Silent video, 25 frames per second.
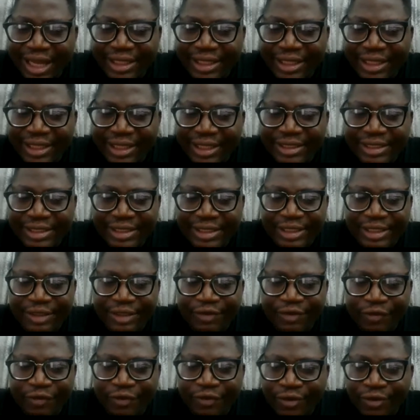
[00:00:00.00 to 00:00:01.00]
think
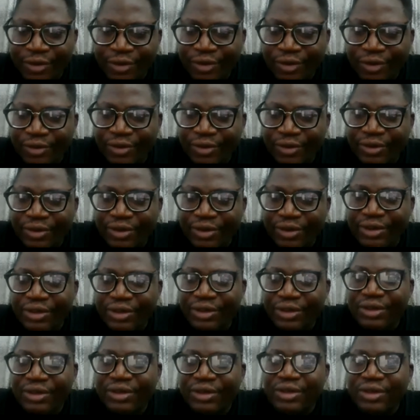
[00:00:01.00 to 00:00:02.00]
64.
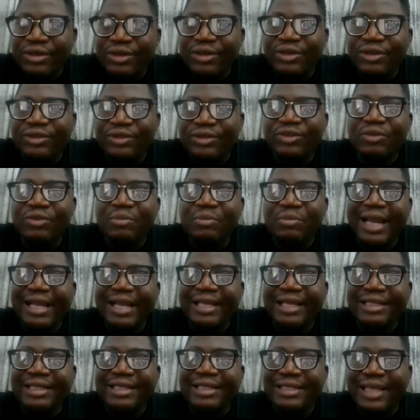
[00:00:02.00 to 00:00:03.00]
So by
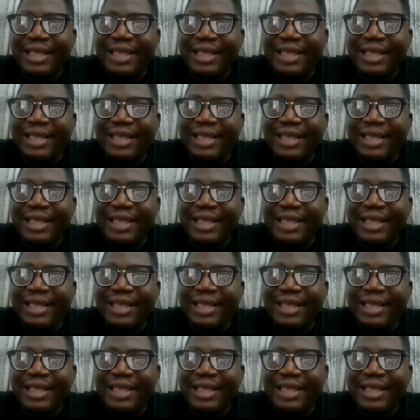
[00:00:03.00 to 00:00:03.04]
the